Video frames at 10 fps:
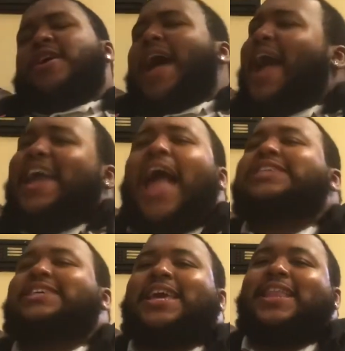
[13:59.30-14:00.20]
I
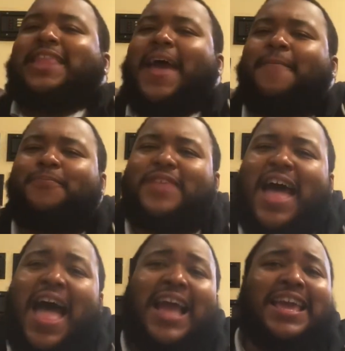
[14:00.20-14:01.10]
got to get that.
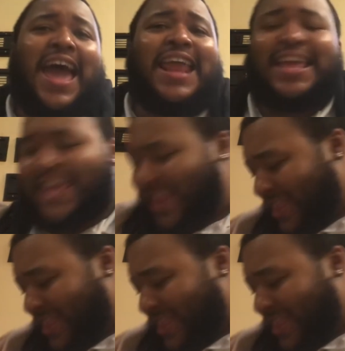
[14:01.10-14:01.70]
I got to get